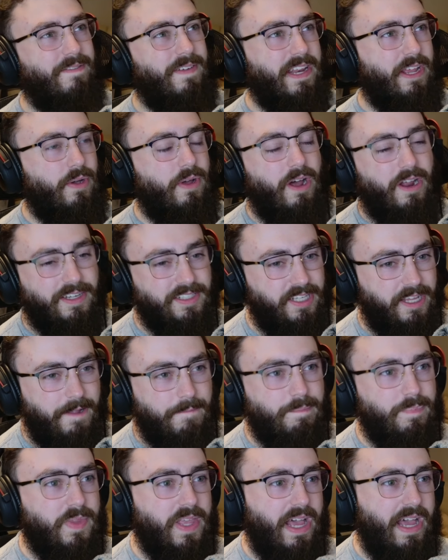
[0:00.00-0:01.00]
video. And honestly,
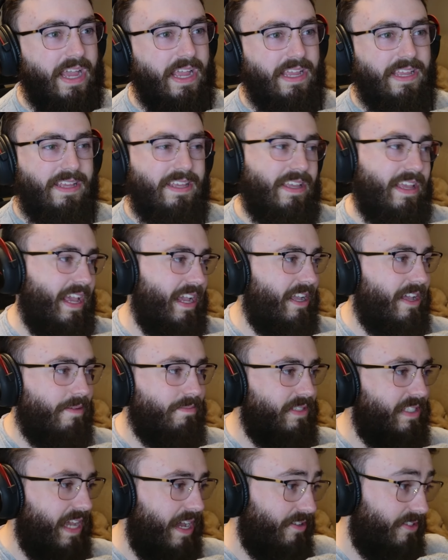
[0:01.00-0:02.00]
I it
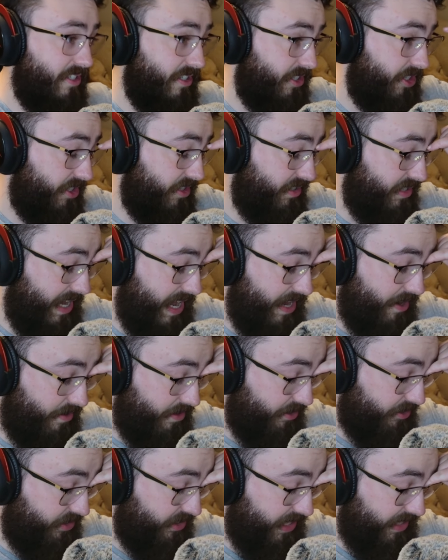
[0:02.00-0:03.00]
comes down to just I don't
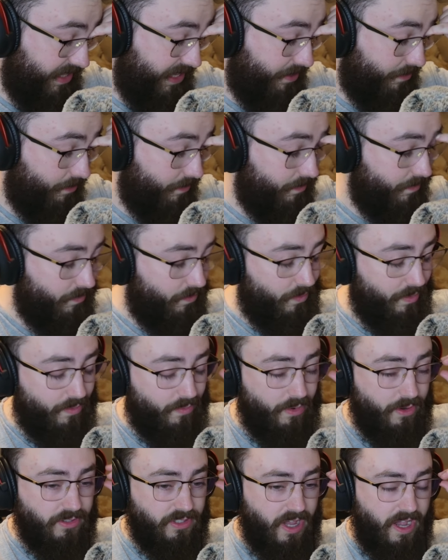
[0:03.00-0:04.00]
understand like what we
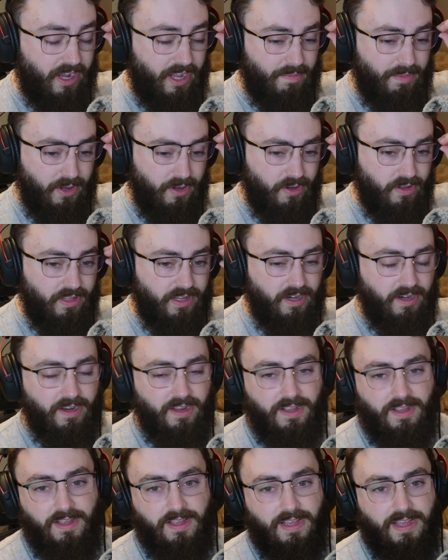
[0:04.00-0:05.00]
were talking about earlier.
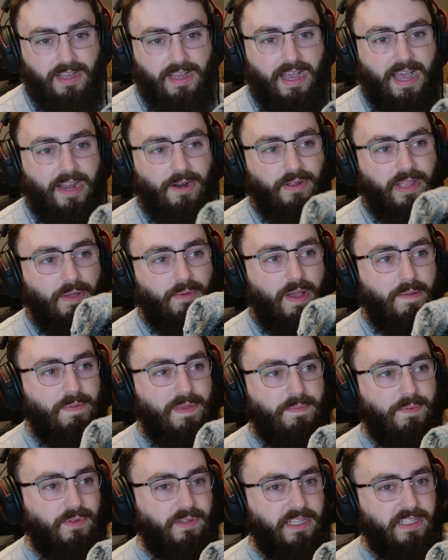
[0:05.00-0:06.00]
I don't get why
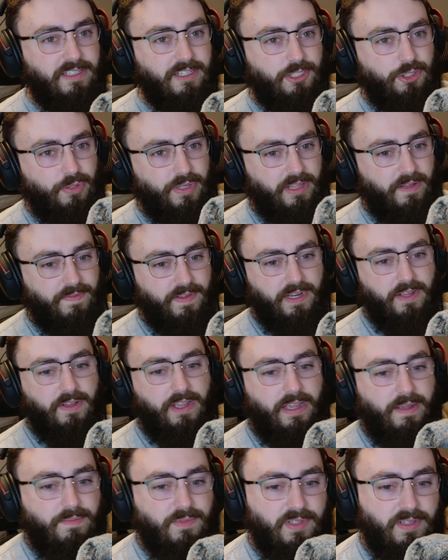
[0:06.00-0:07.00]
people need to treat their video
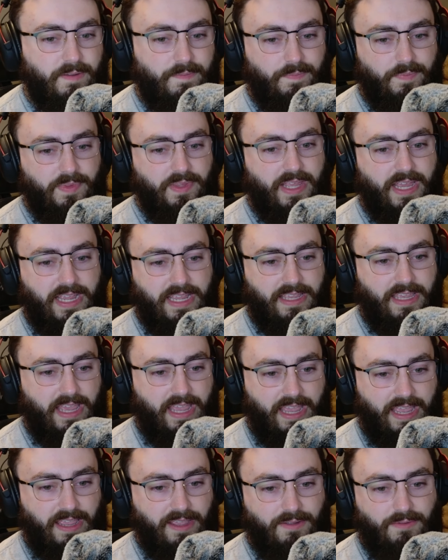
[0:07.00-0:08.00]
games like
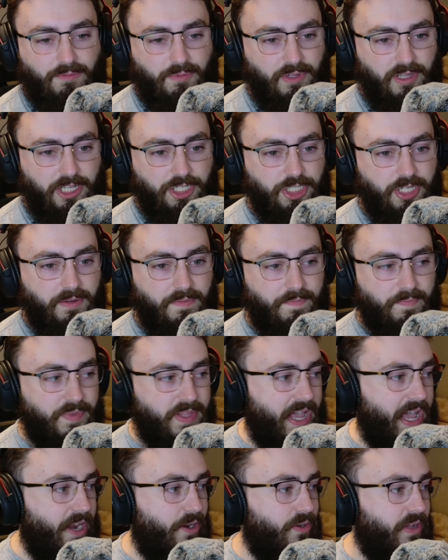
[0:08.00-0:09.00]
a religion.
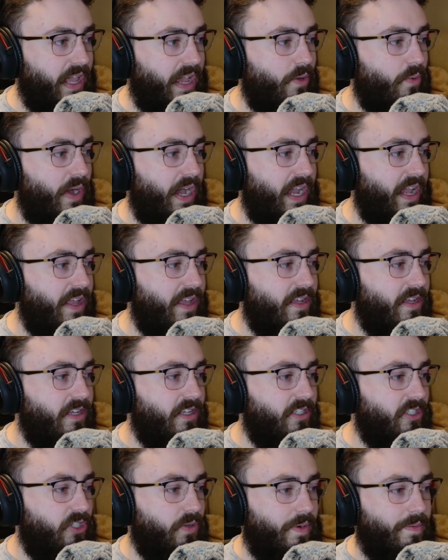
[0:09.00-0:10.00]
I don't get why
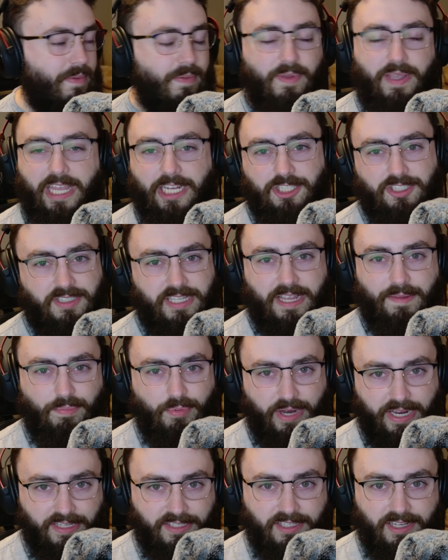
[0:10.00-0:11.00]
so many people can't just take
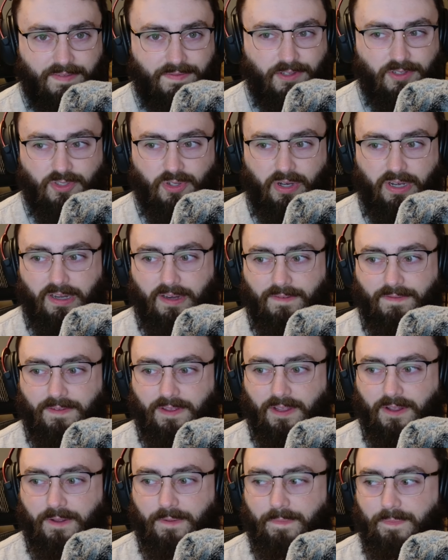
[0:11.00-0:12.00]
breaks if they're starting to
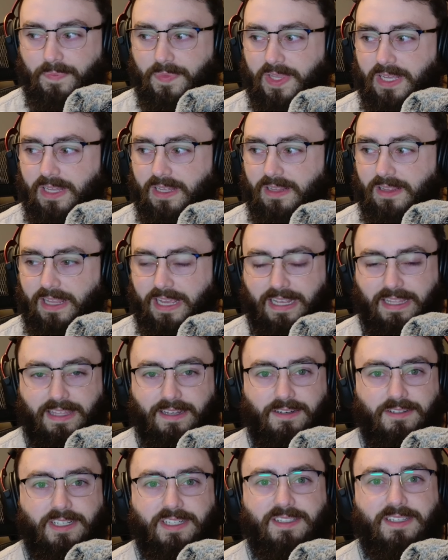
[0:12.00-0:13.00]
feel like
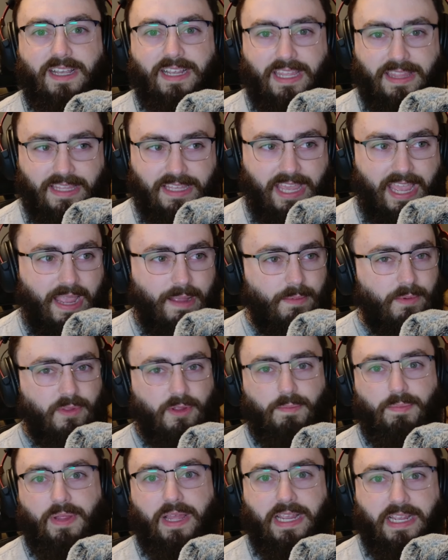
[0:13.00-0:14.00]
they're disliking the game or
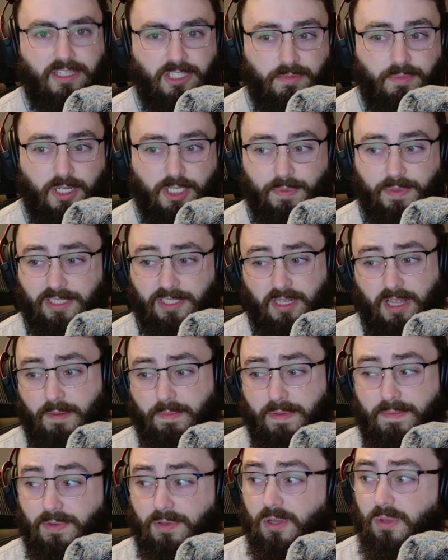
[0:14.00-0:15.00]
they're playing it too much because a lot of
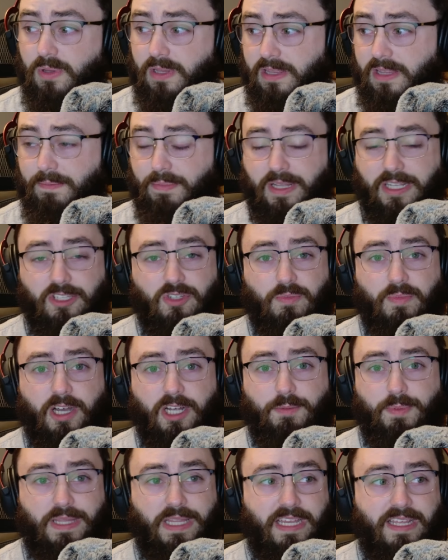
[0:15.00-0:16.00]
people know that they play too
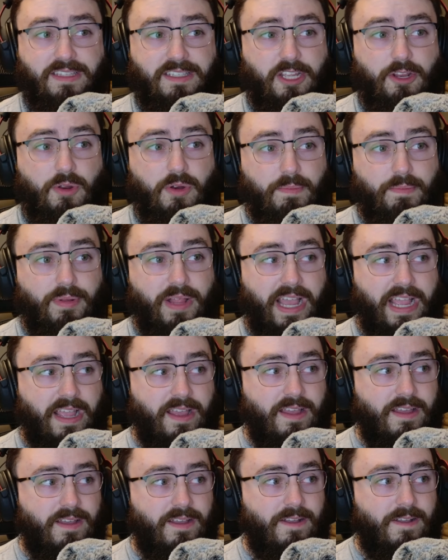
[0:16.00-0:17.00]
much, but they continue to play.
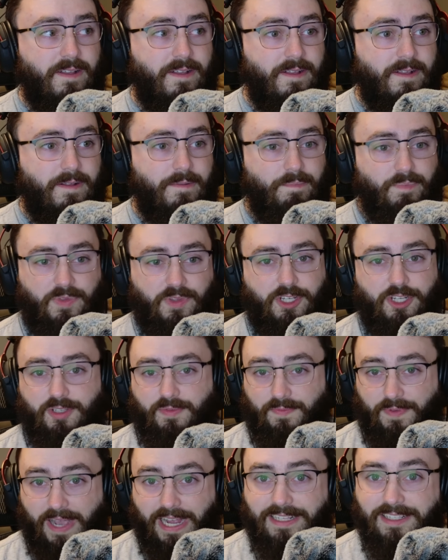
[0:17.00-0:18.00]

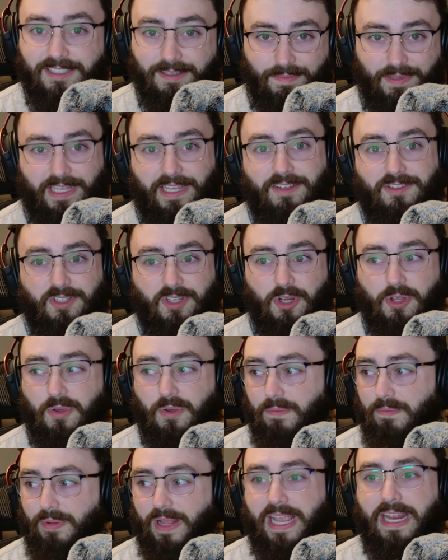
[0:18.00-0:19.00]
Just find something else to do,
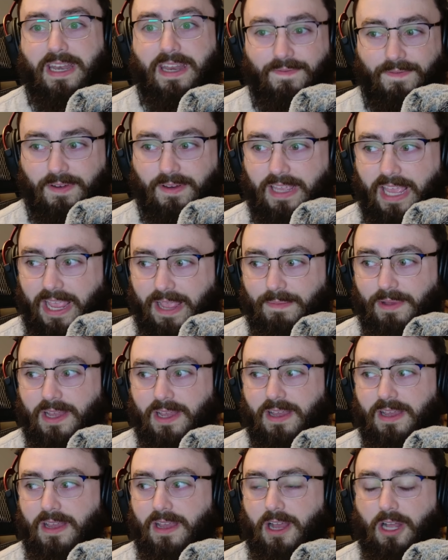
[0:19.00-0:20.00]
play a different game.
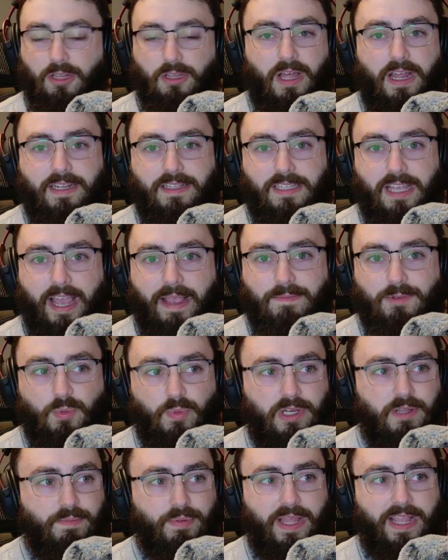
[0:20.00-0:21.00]
A lot of times
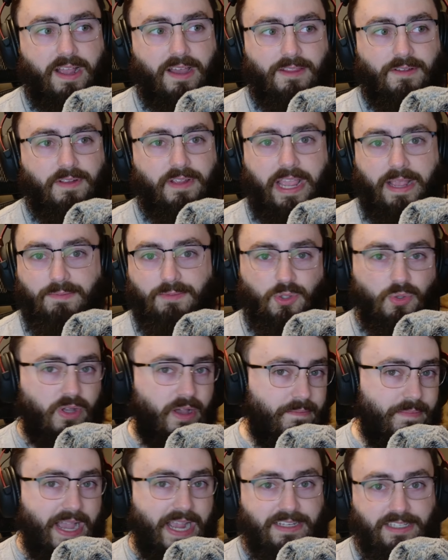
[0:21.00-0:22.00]
when you play other games, you
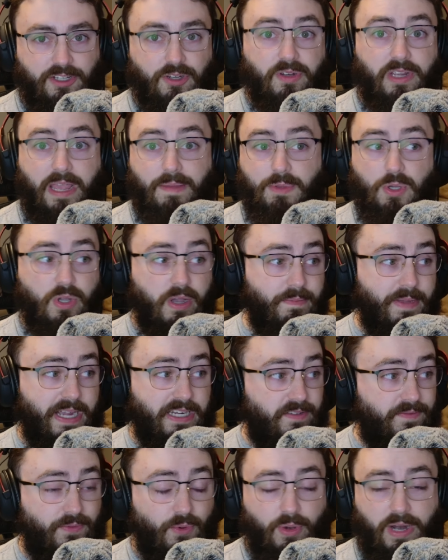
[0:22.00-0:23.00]
come back to your game, you come back
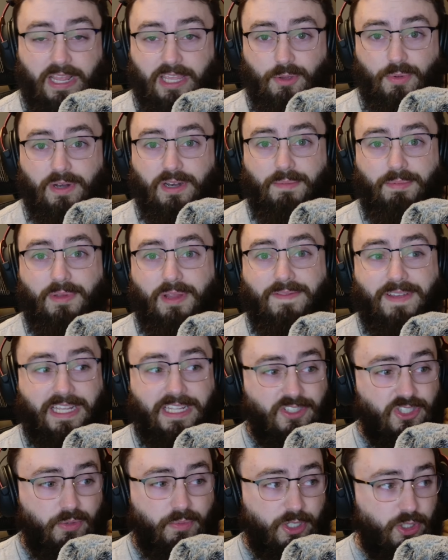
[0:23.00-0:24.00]
to Fortnite, you end up loving
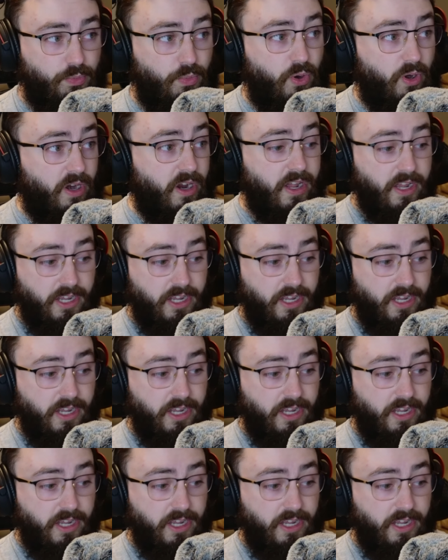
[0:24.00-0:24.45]
it so much more,